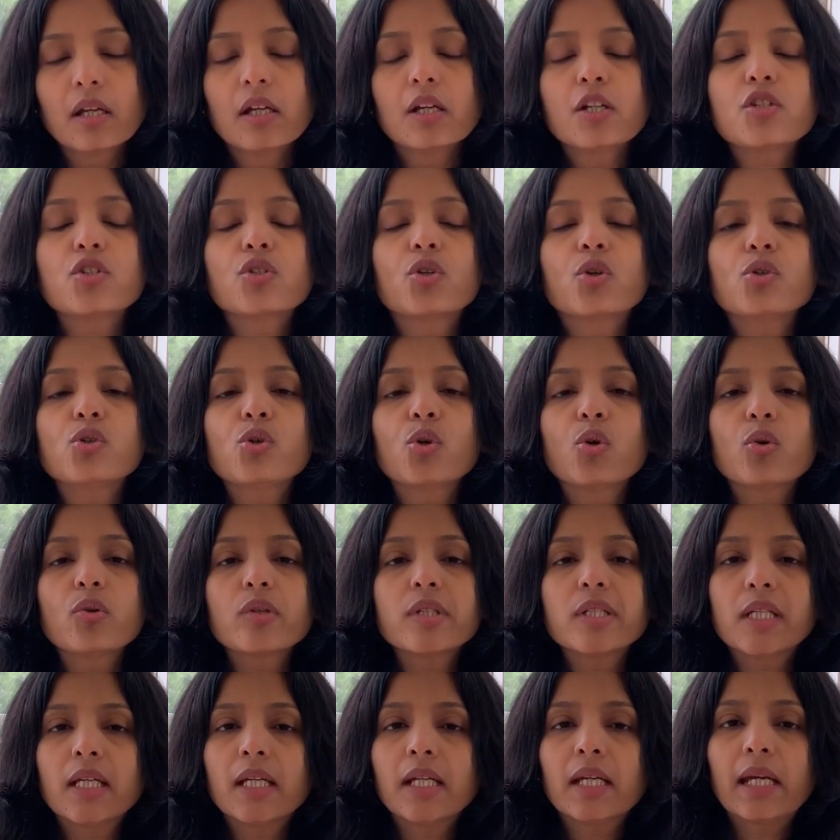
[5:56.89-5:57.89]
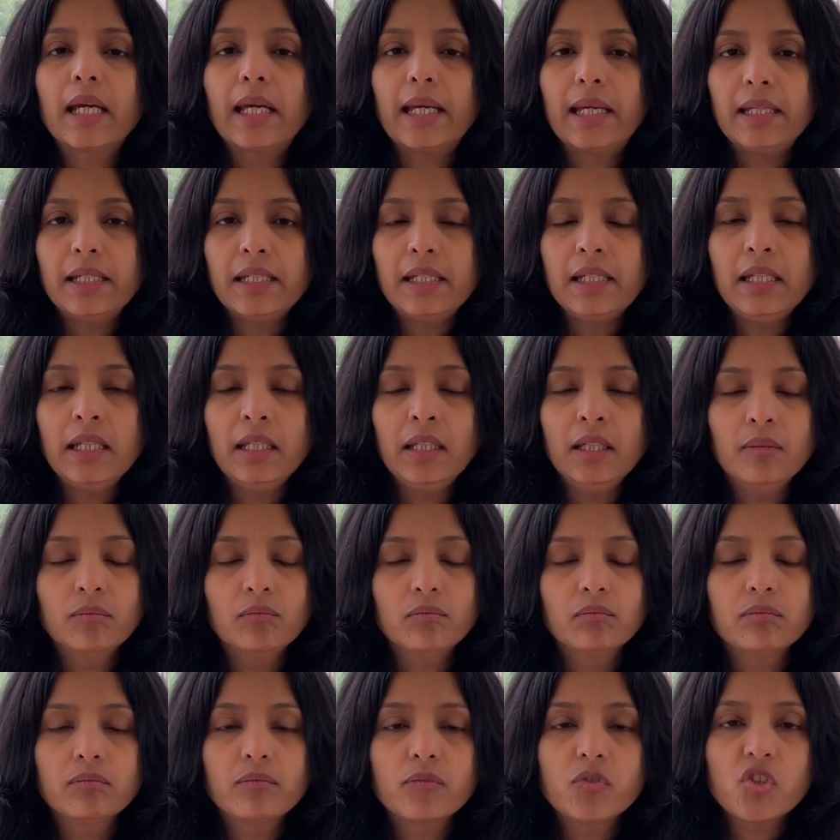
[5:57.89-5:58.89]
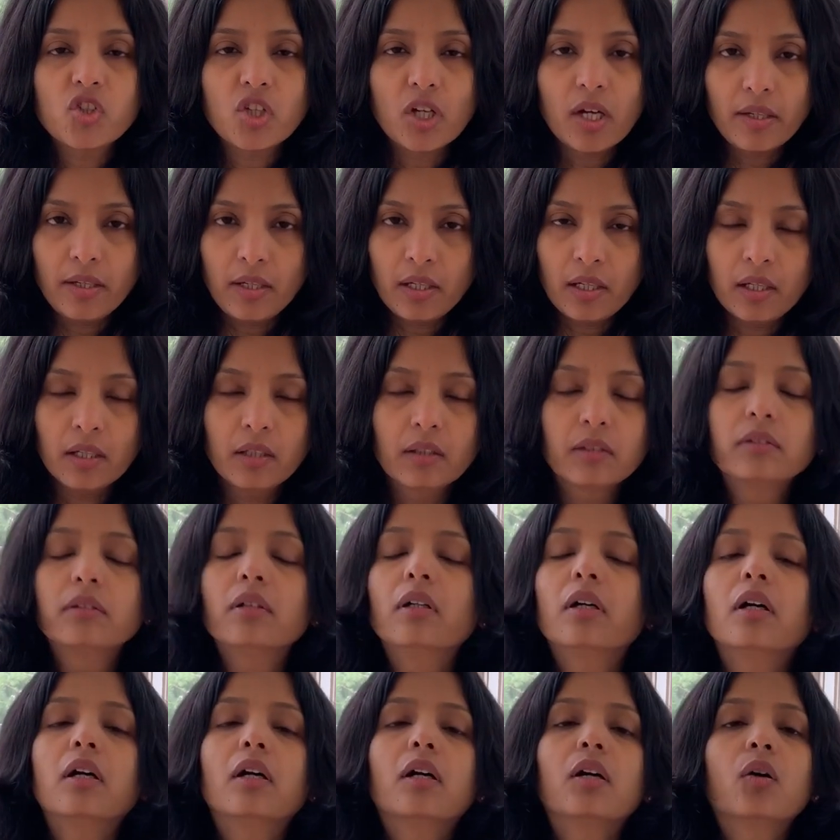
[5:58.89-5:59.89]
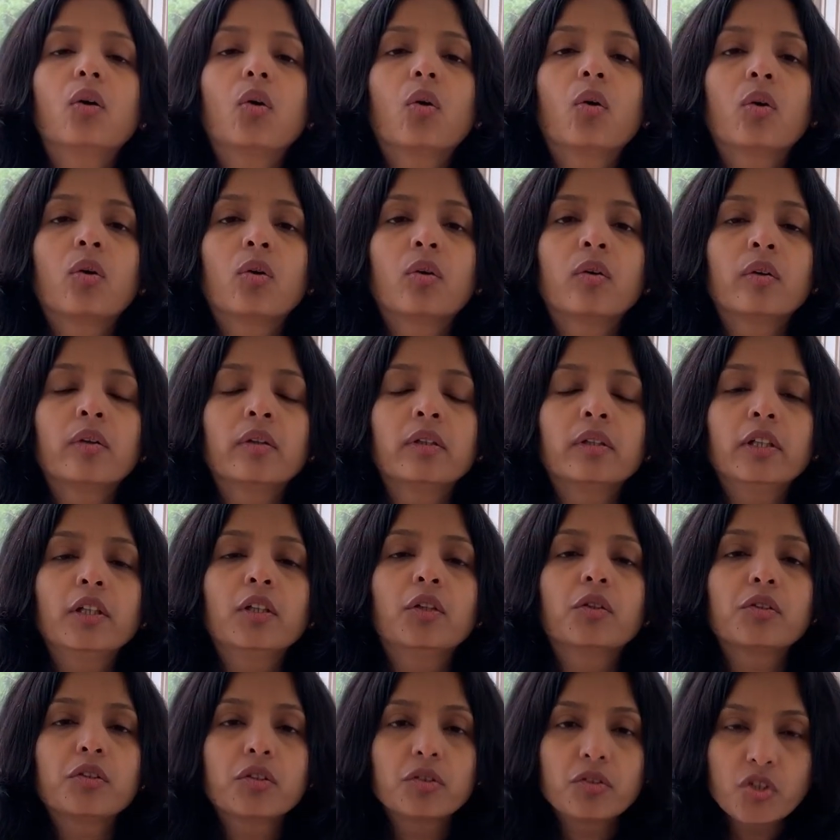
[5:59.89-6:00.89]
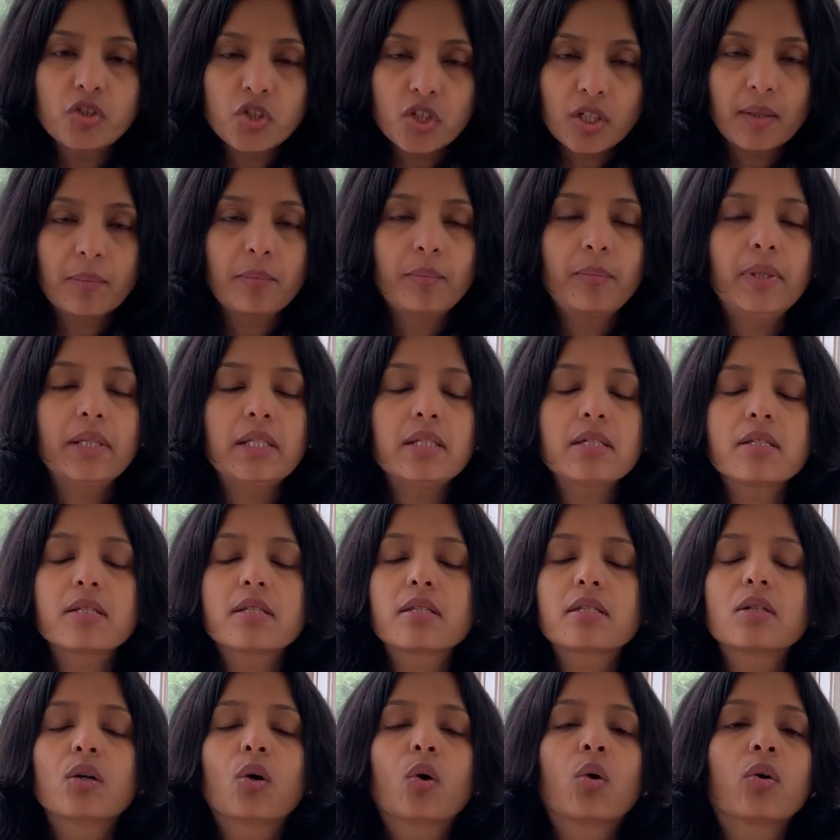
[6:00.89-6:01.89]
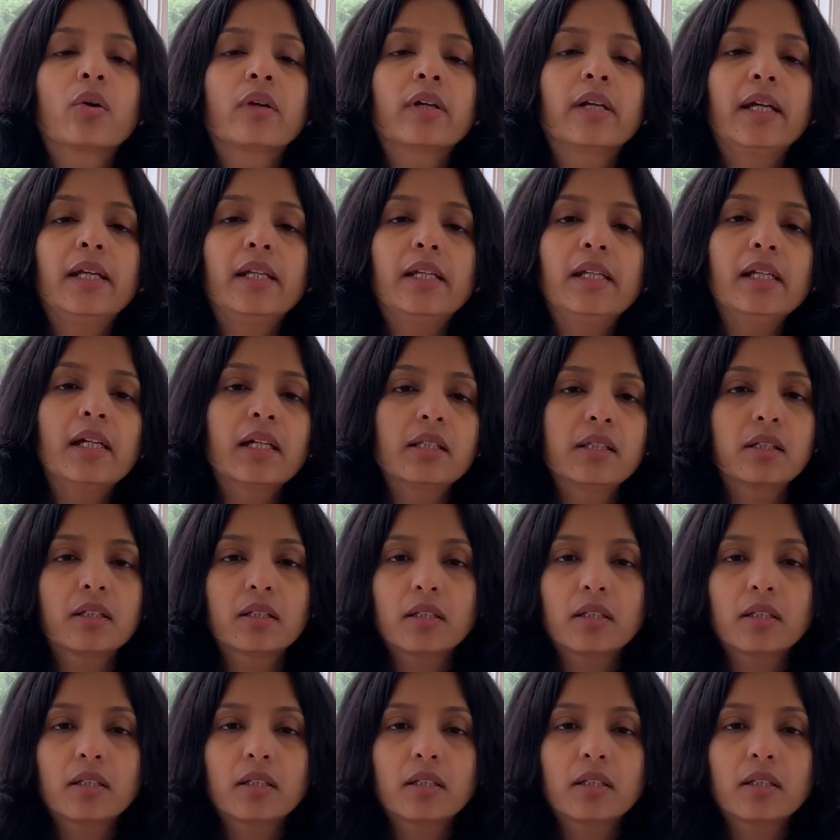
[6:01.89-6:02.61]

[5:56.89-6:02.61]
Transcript: So don't take any chana or the chickpeas or any other